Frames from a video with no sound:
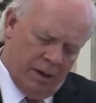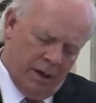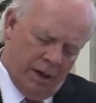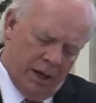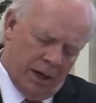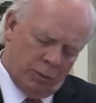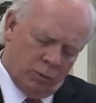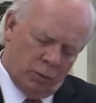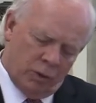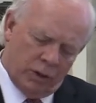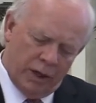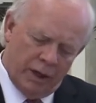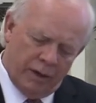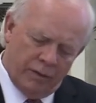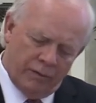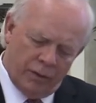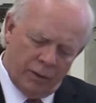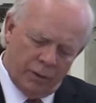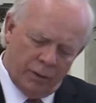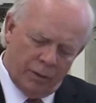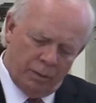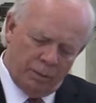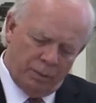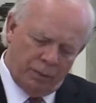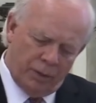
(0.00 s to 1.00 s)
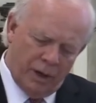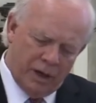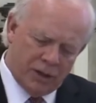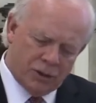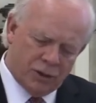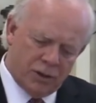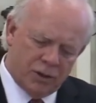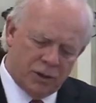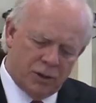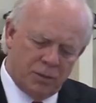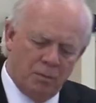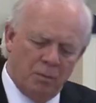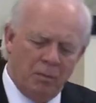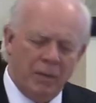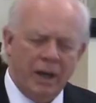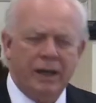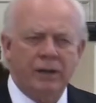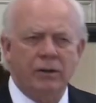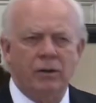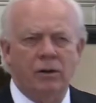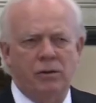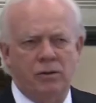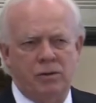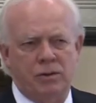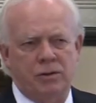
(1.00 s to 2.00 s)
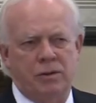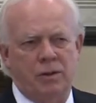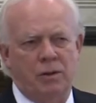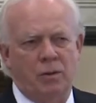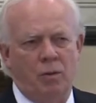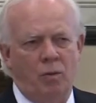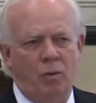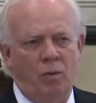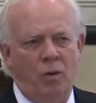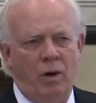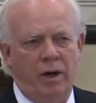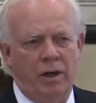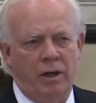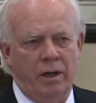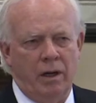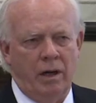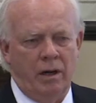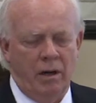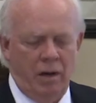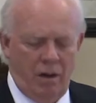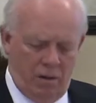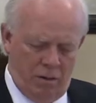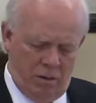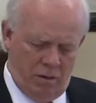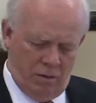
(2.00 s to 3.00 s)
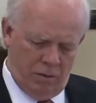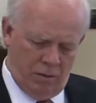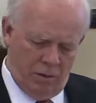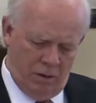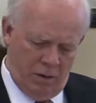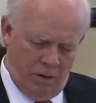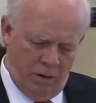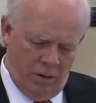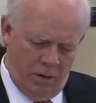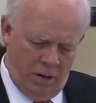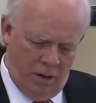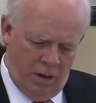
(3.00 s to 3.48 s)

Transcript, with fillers: And whatever precious metals one owned